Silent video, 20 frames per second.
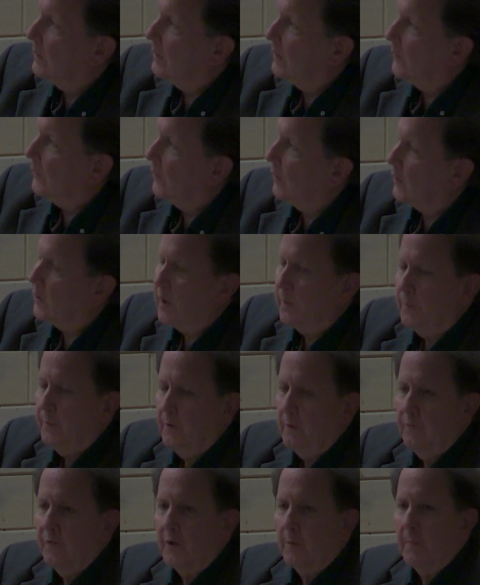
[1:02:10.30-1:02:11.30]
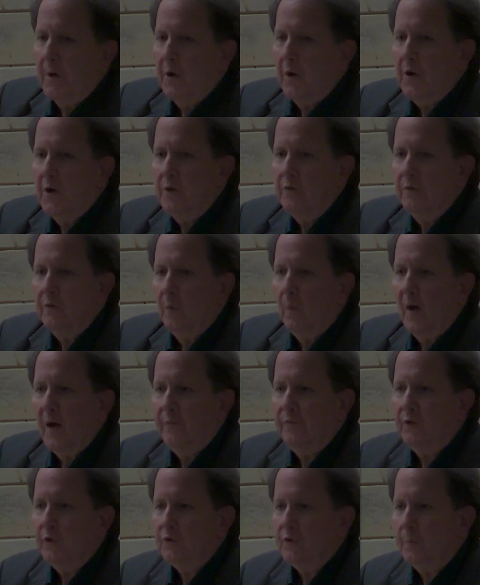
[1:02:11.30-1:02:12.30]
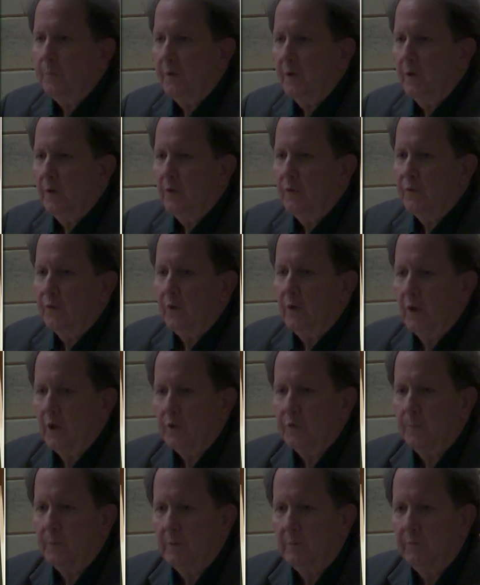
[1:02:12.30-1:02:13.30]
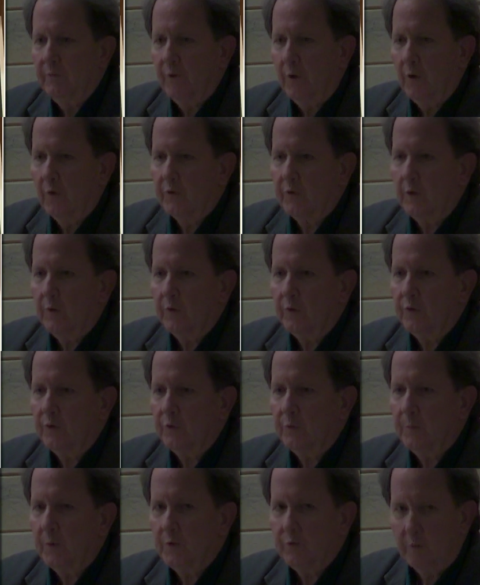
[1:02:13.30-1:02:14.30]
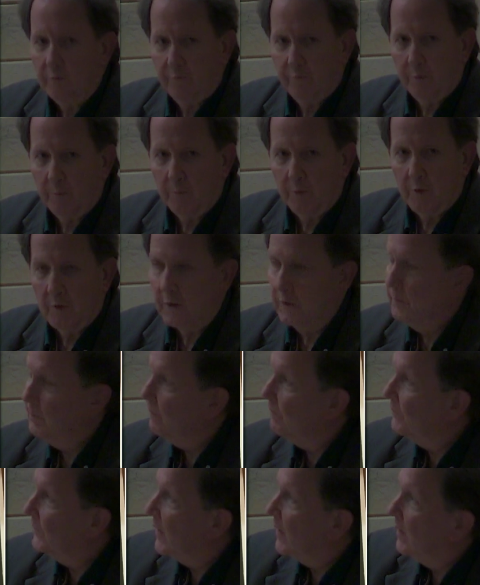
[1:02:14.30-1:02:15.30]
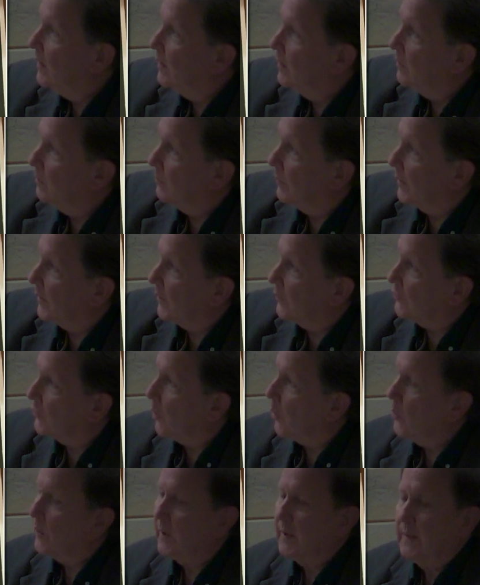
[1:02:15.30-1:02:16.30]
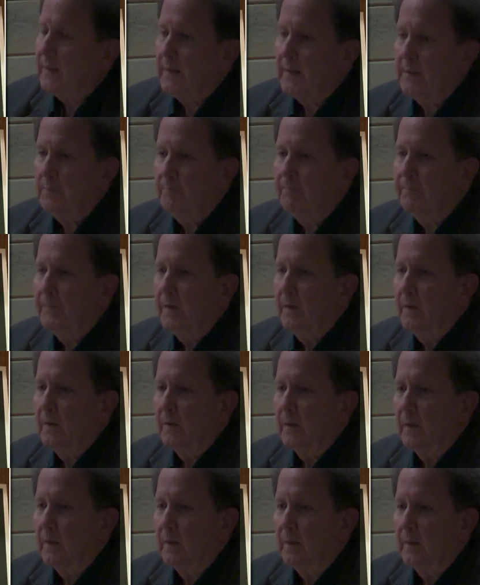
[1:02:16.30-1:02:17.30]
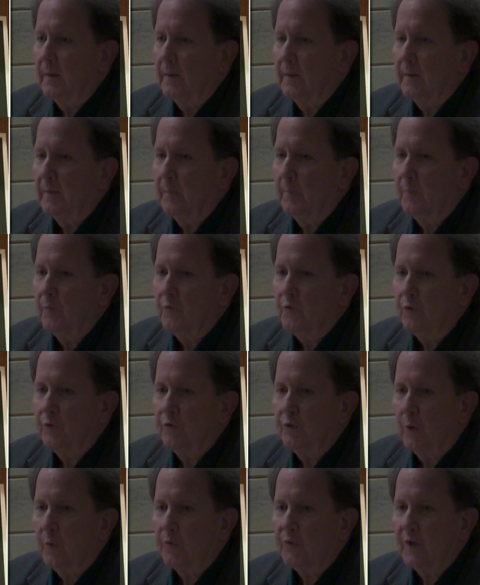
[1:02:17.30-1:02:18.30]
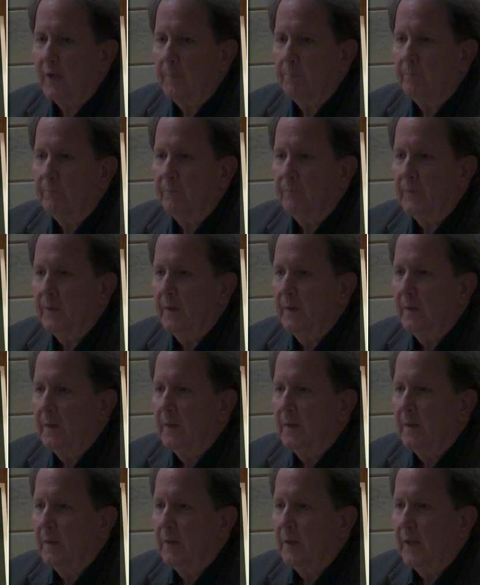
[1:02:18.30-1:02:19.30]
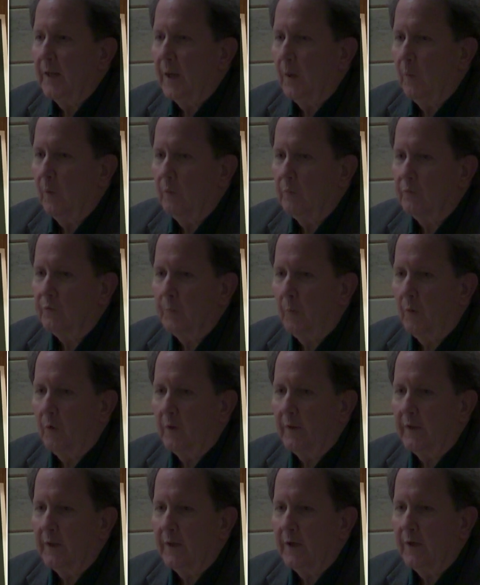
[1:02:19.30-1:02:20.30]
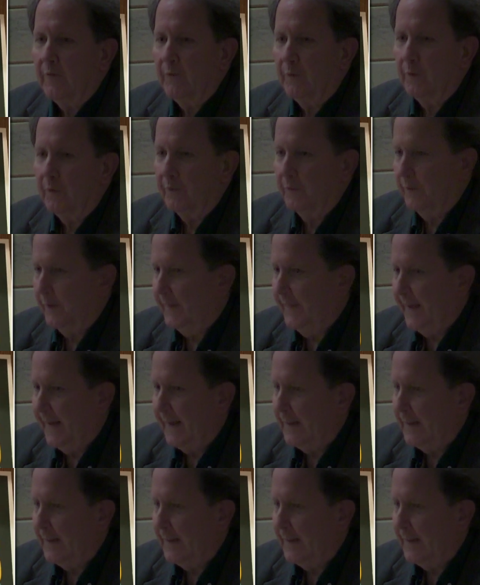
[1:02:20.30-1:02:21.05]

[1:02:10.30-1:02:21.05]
A couple, they're married, the wife disappears, the husband falls under suspicion for murder, but it's okay. She shows up, and I won't spoil it any further than that.